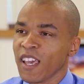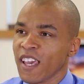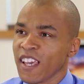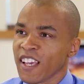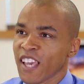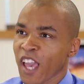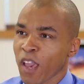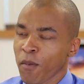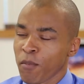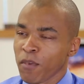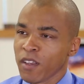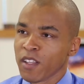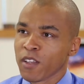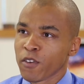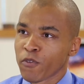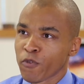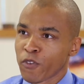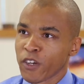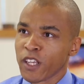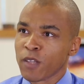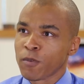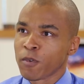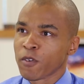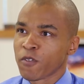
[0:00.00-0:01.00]
it gave me the
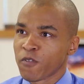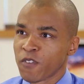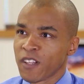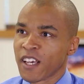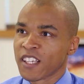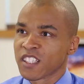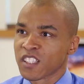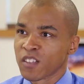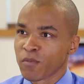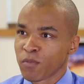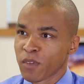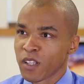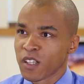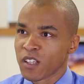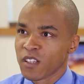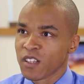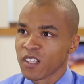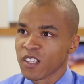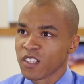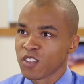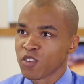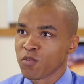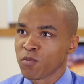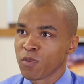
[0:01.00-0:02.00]
freedom and
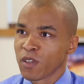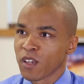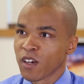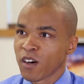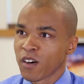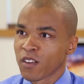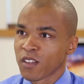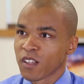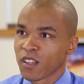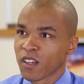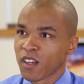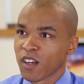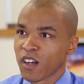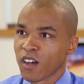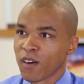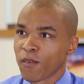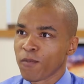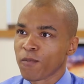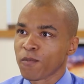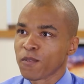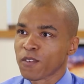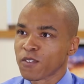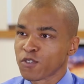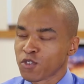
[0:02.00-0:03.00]
flexibility to be able
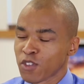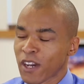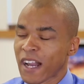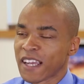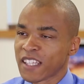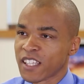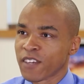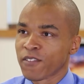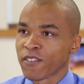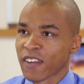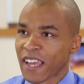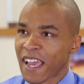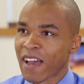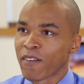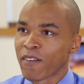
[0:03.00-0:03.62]
to try different